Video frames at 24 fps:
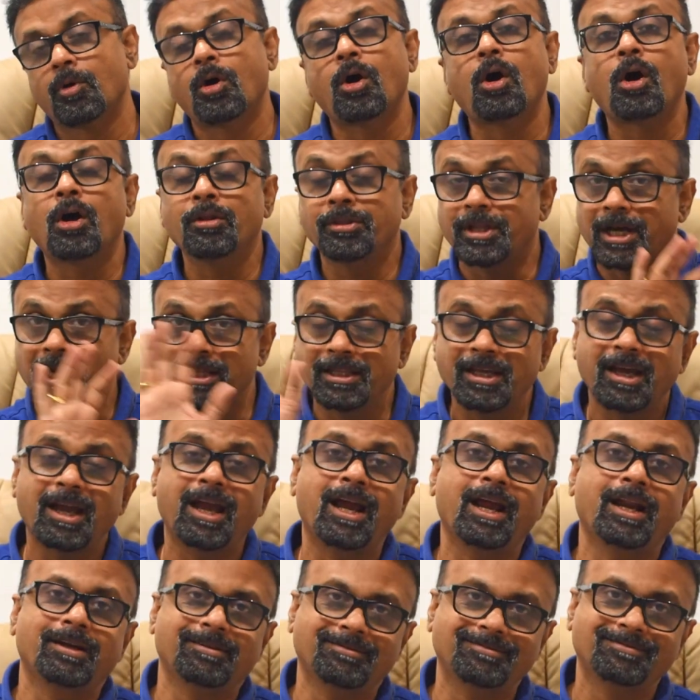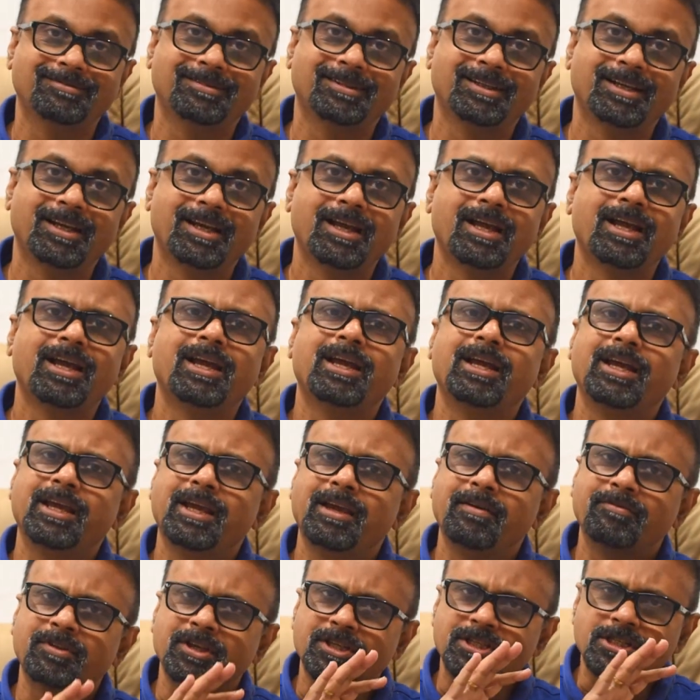On the other hand,
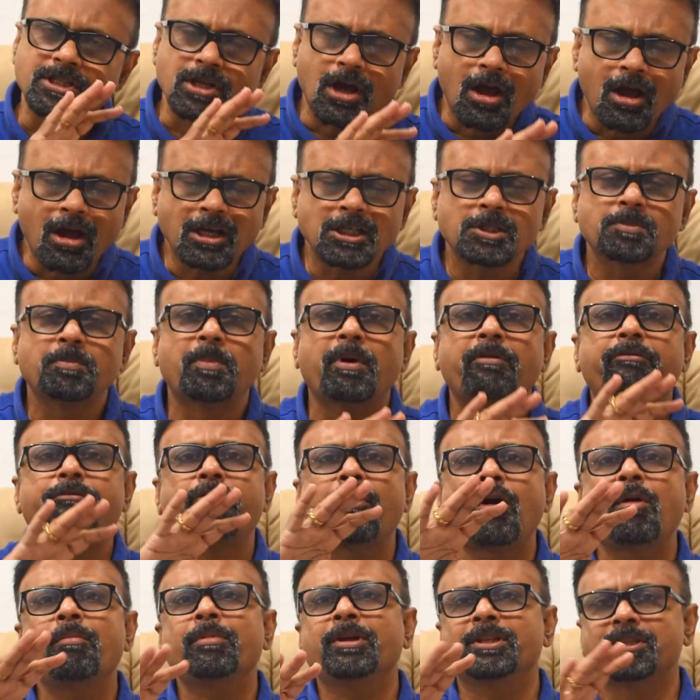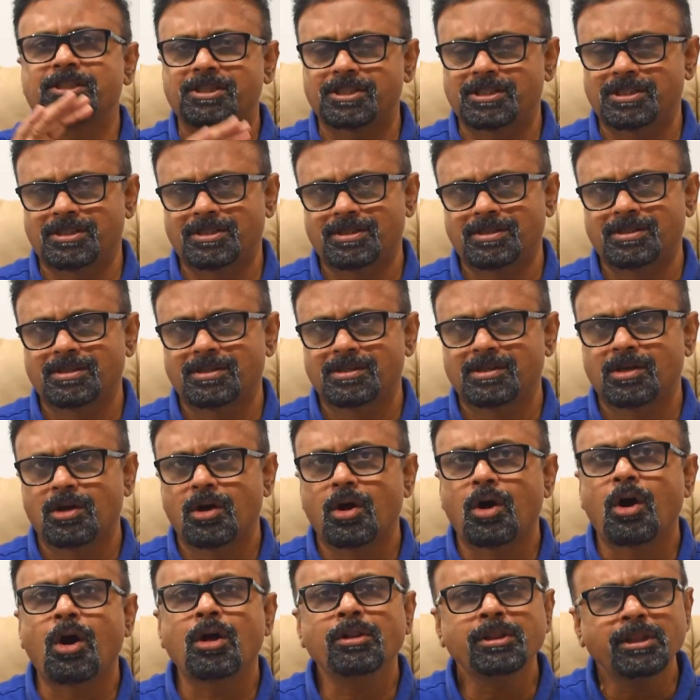if the stock's performance
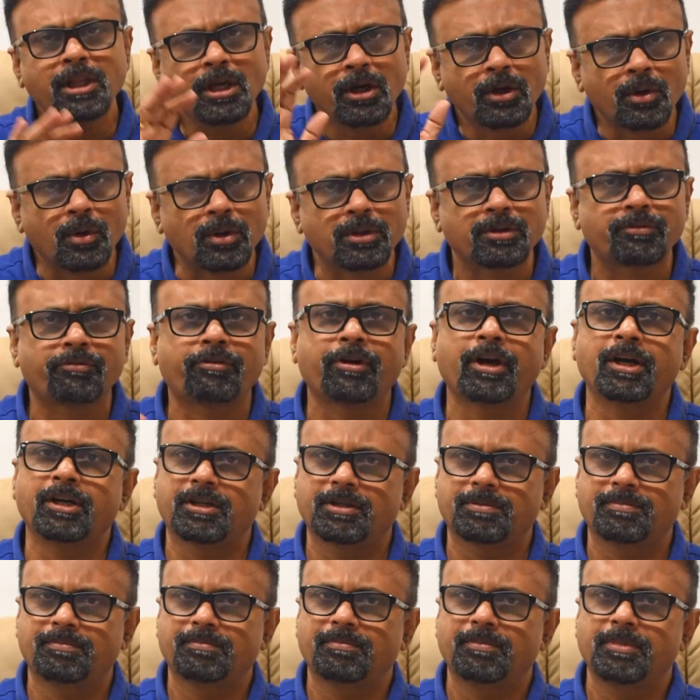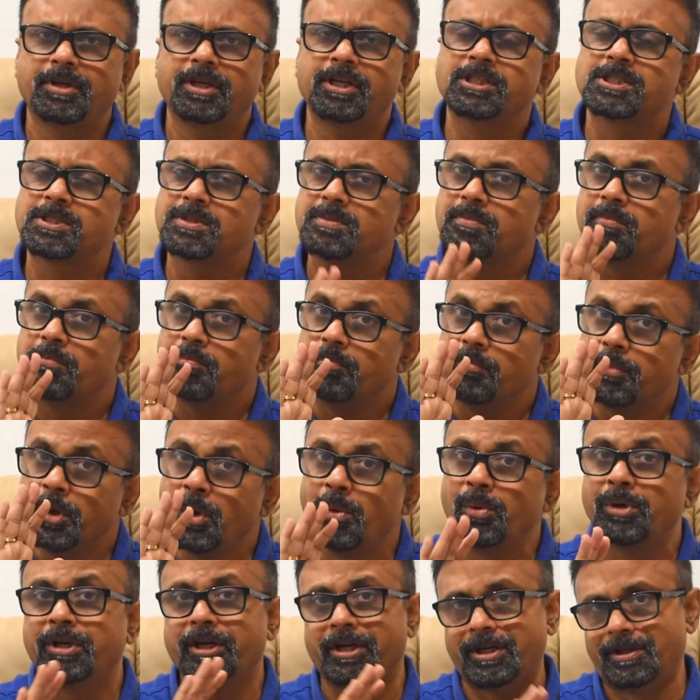on the growth front is
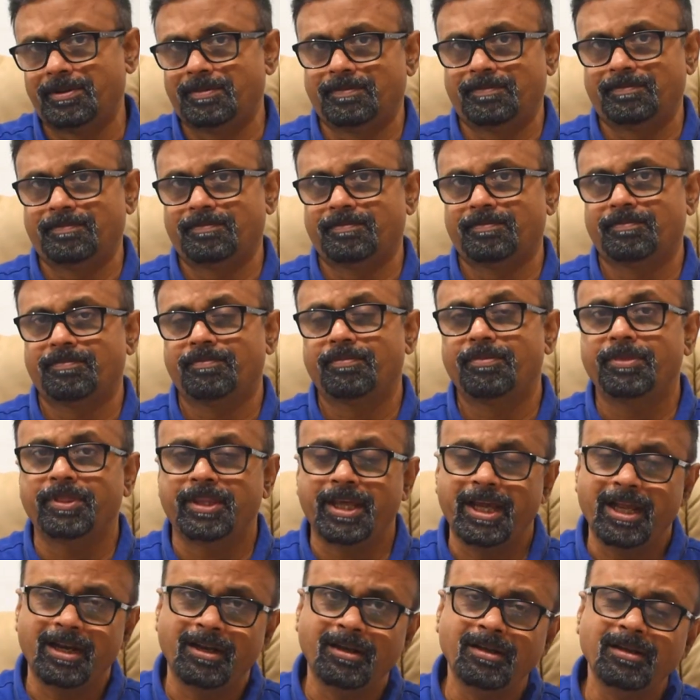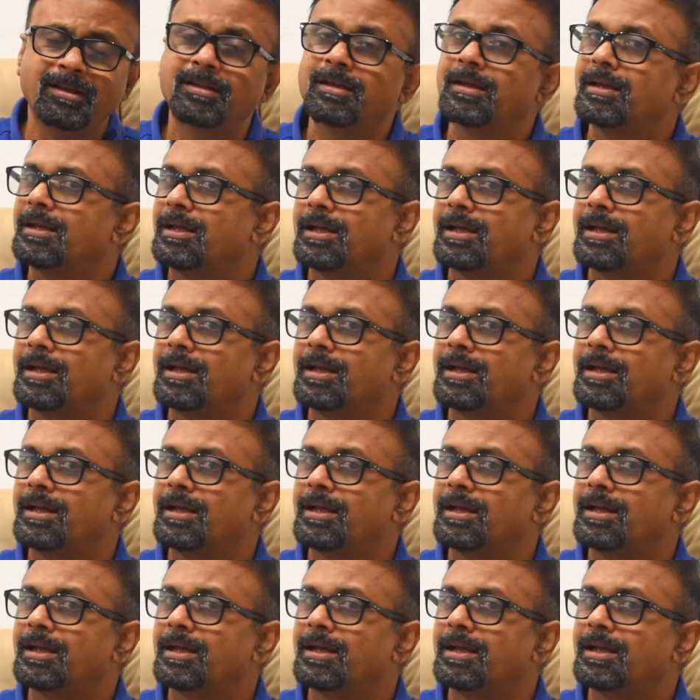muted, then